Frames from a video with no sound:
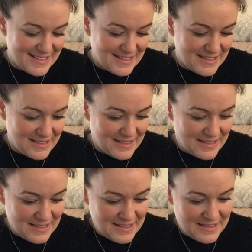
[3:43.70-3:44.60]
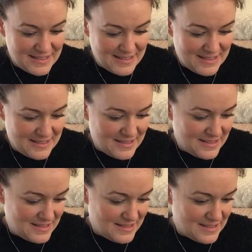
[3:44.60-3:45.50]

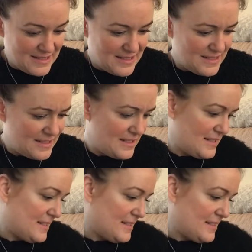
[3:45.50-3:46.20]
[no speech]